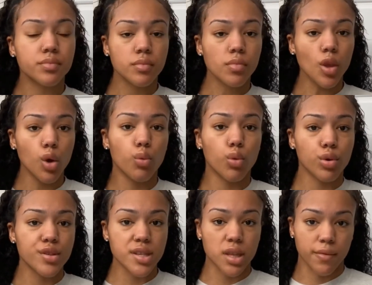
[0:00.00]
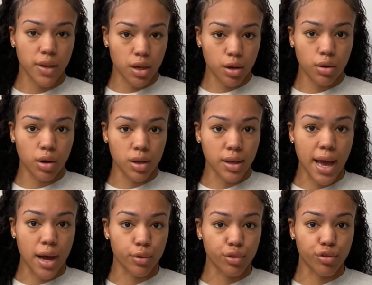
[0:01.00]
rules to the video on
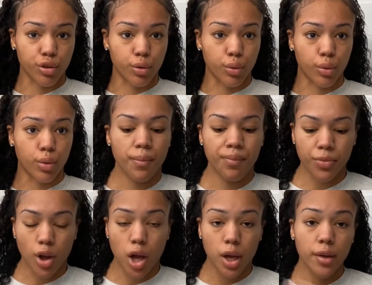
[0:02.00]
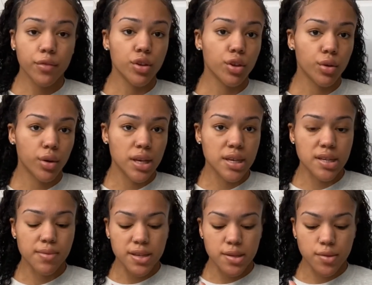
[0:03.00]
how to all you have to do
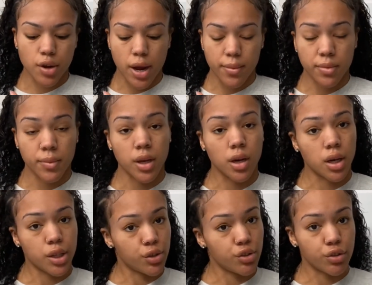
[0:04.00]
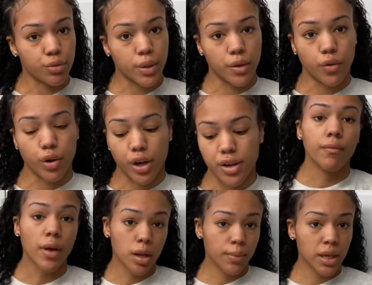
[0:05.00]
is be subscribed to me on youtube of course
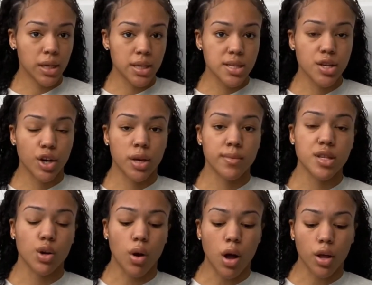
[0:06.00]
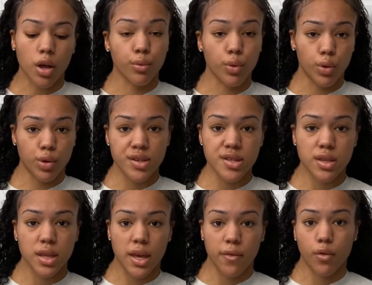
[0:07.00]
follow me on instagram so all the rules
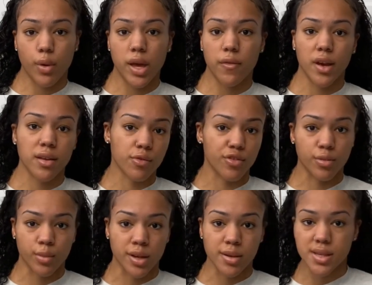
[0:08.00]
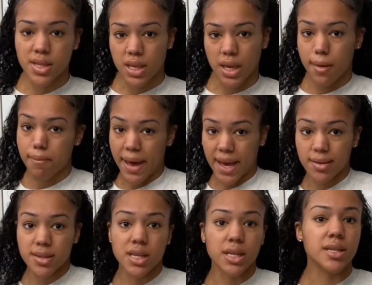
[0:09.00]
to the giveaway if you guys just want to skip
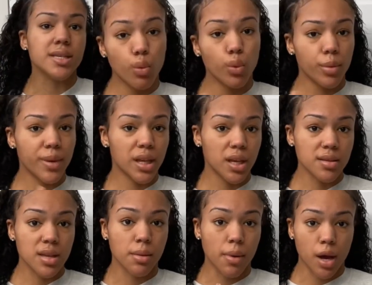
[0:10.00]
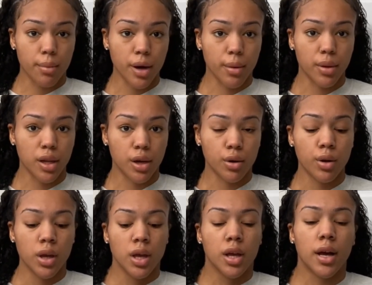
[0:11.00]
past this will be linked in the bottom bar
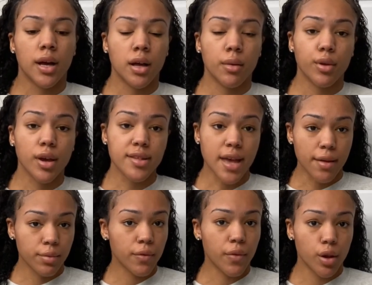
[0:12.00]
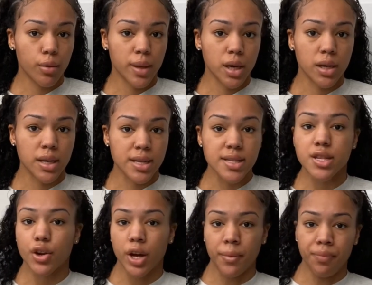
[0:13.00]
below um, you guys have to be following me on instagram